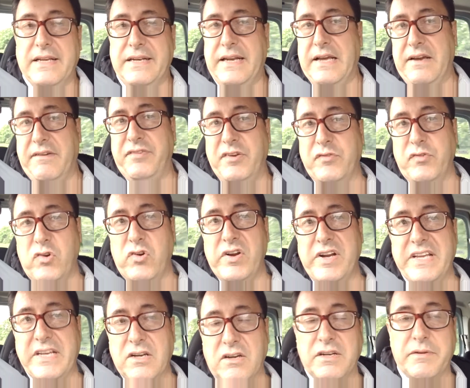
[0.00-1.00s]
Now, if you've
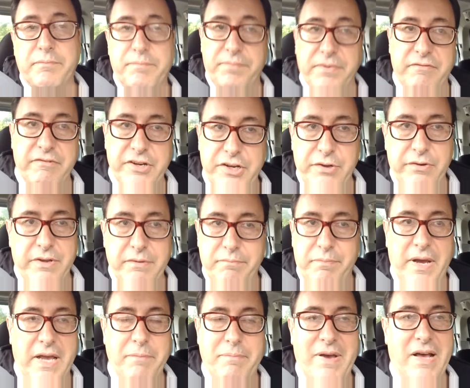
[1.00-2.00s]
already got a renewing
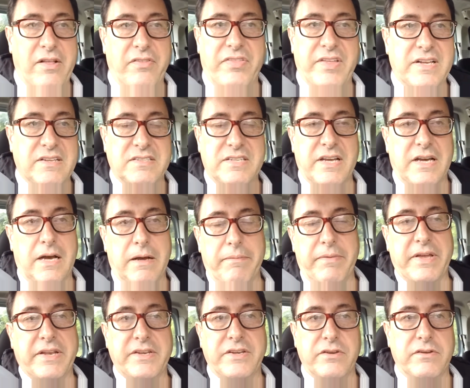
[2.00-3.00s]
PayPal thing set up,
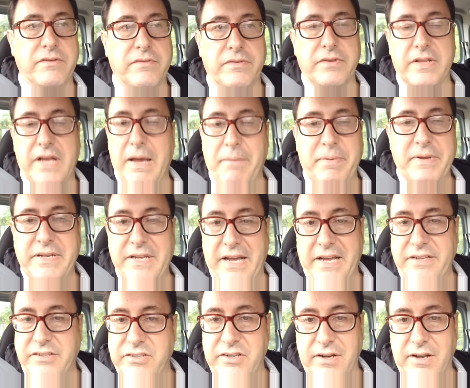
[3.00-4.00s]
then you're happy
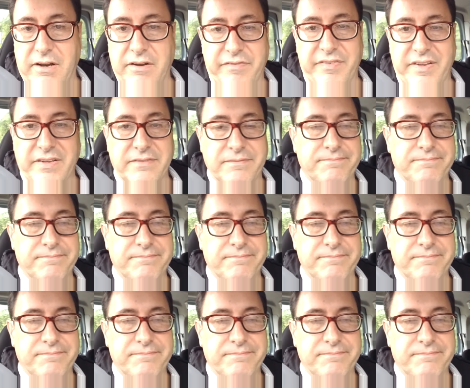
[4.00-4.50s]
days, you're laughing.